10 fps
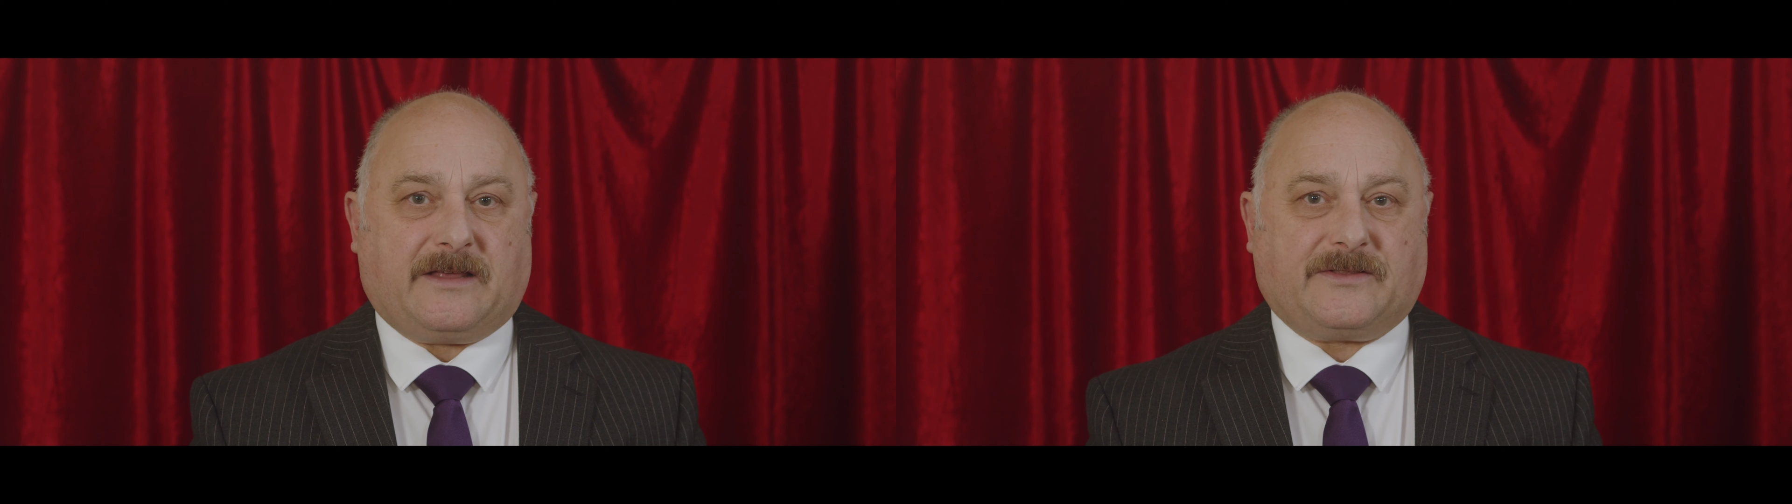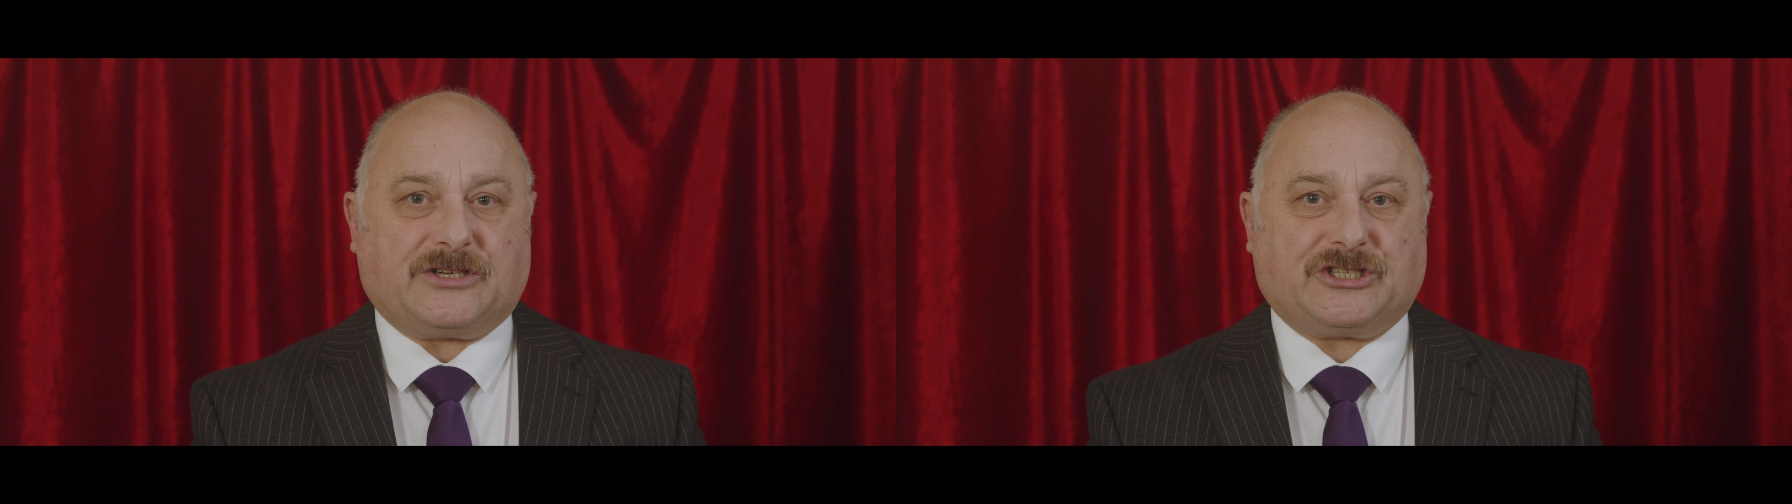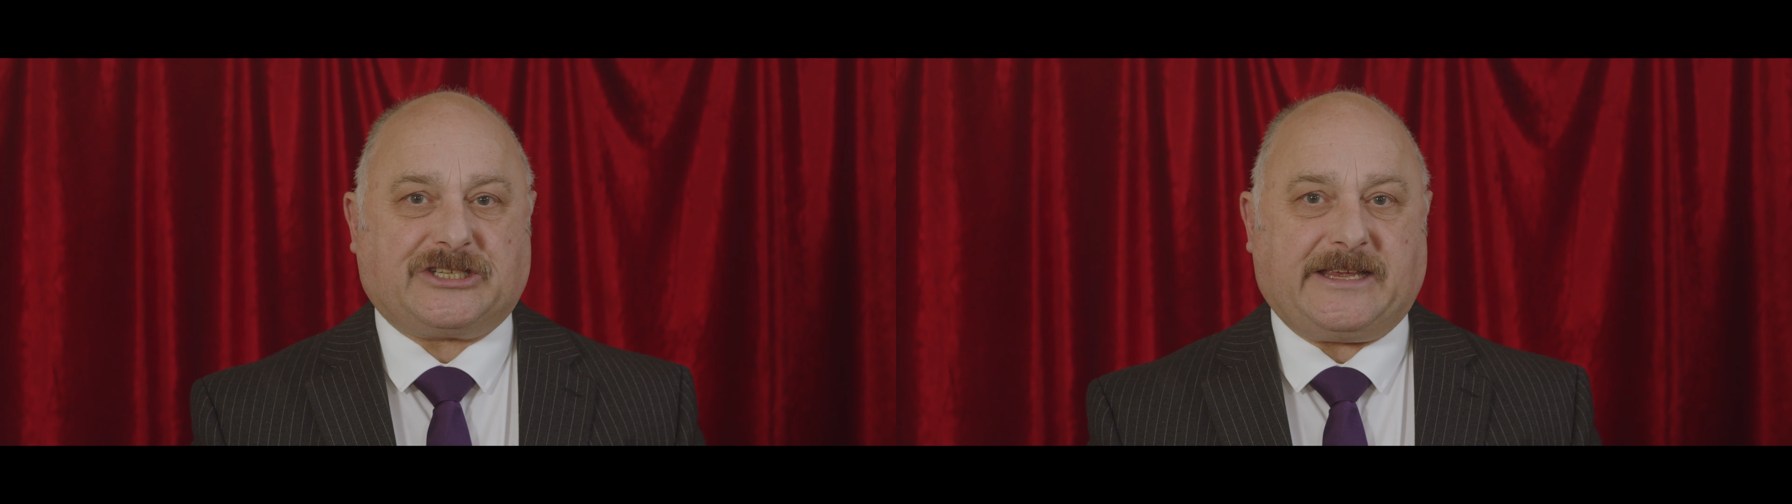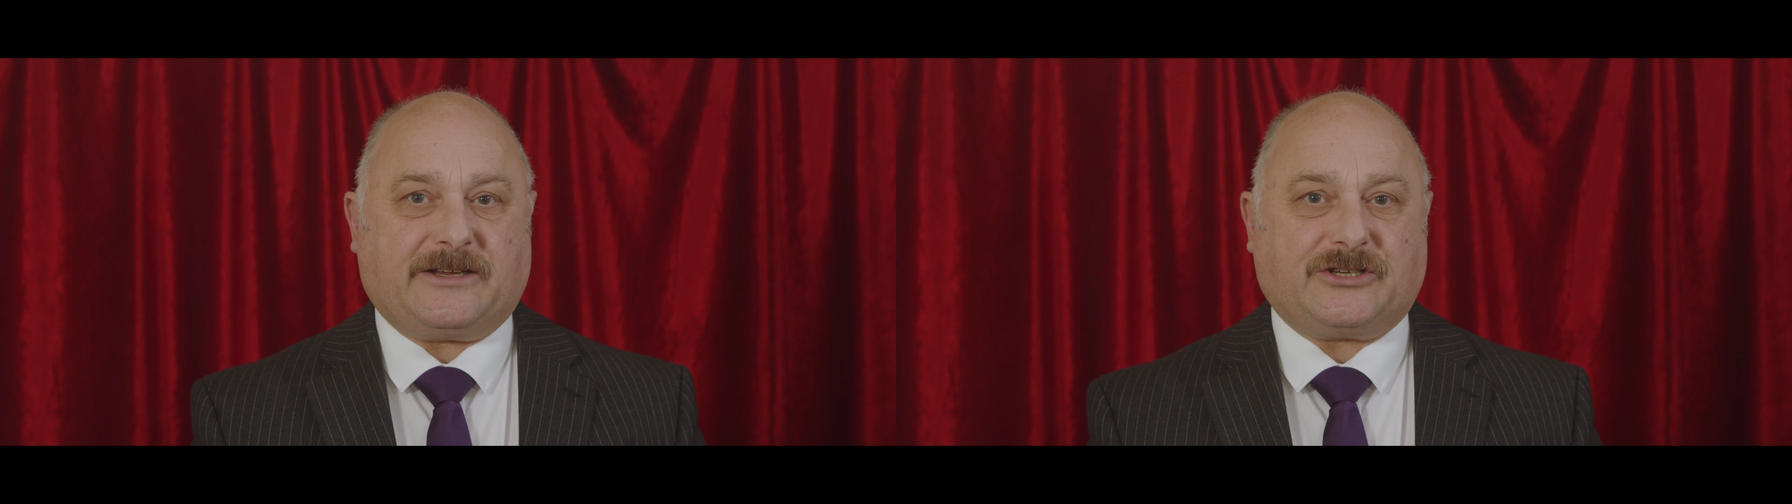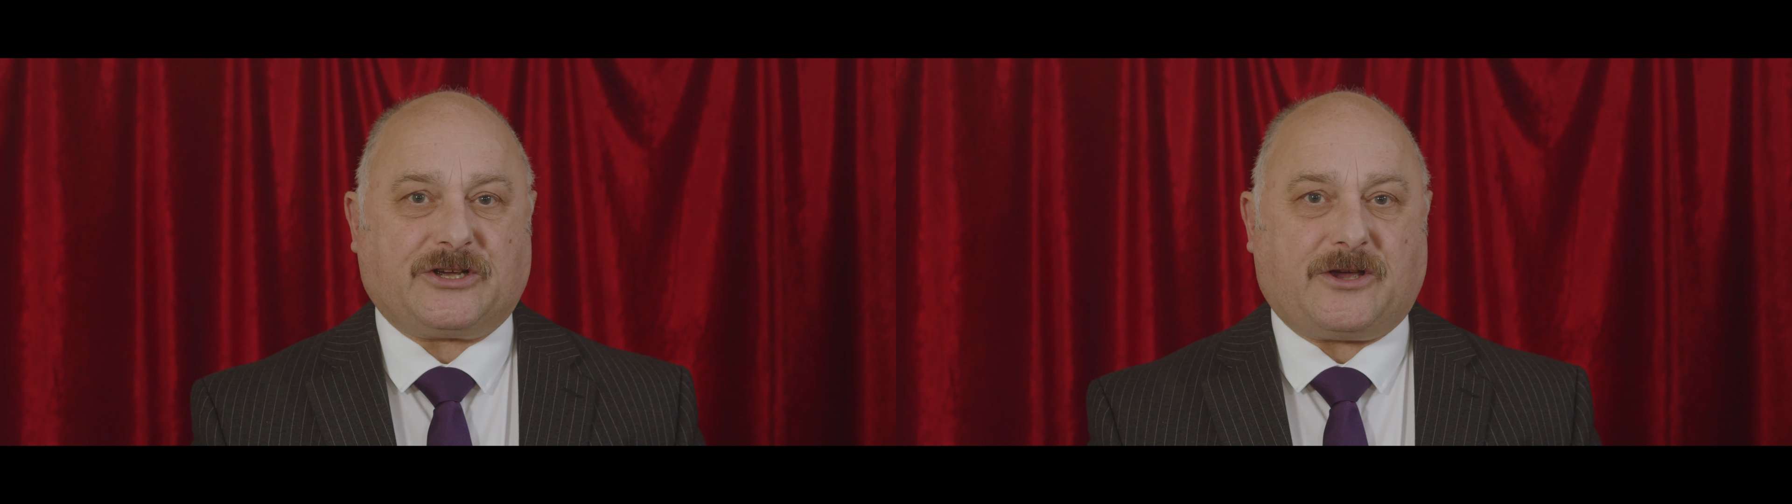that she
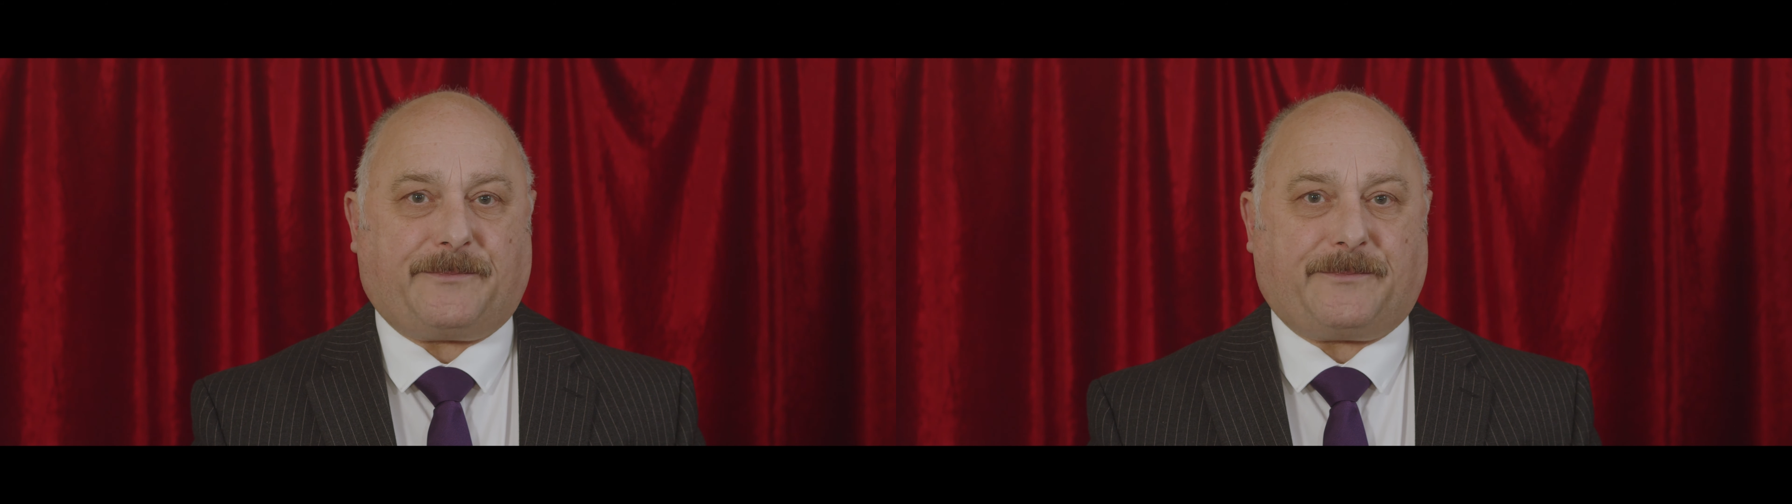and her